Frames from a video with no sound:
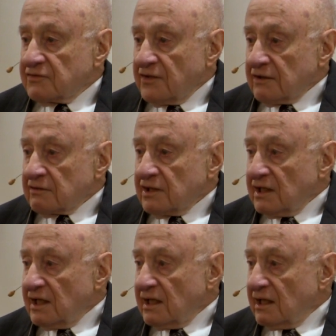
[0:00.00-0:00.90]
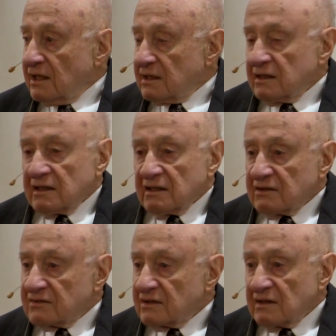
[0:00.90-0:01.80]
there today
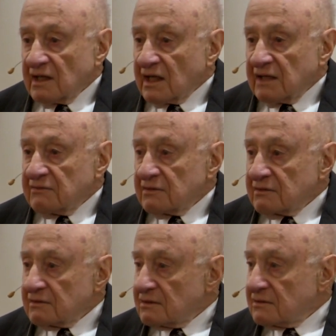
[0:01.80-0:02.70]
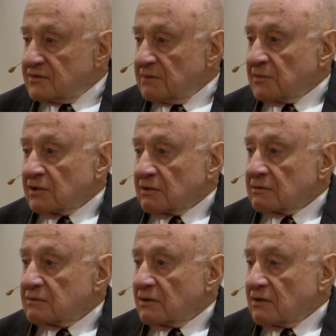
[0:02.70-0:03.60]
is not even similar
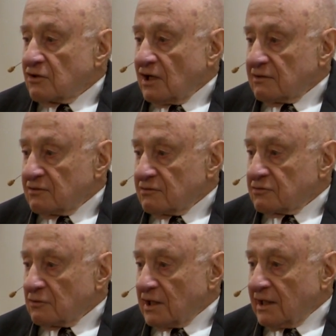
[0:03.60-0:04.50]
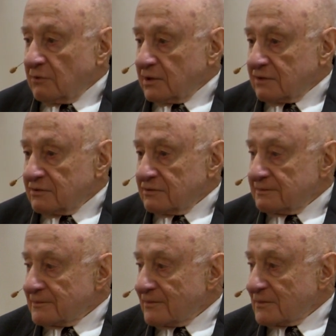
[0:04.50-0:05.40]
to the Johnson School I went to
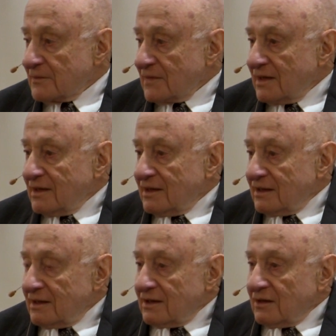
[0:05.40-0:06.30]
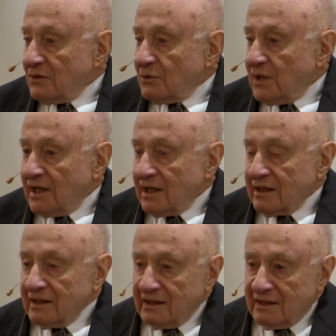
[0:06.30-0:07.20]
we had
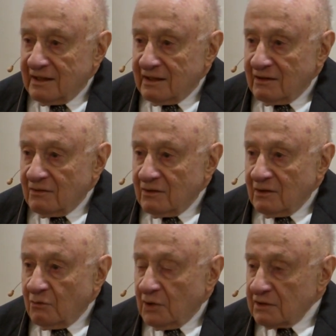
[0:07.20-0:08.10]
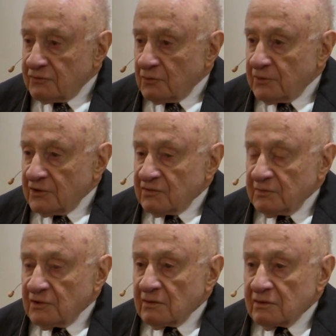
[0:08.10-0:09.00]
a, uh, a wonderful
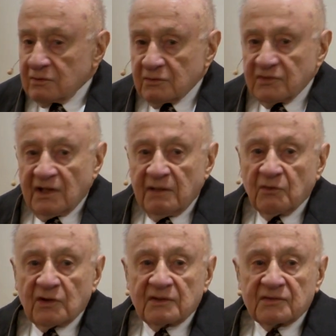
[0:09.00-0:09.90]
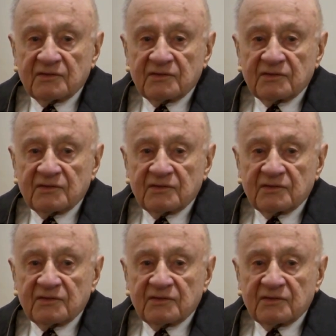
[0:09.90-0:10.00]
principal whose name was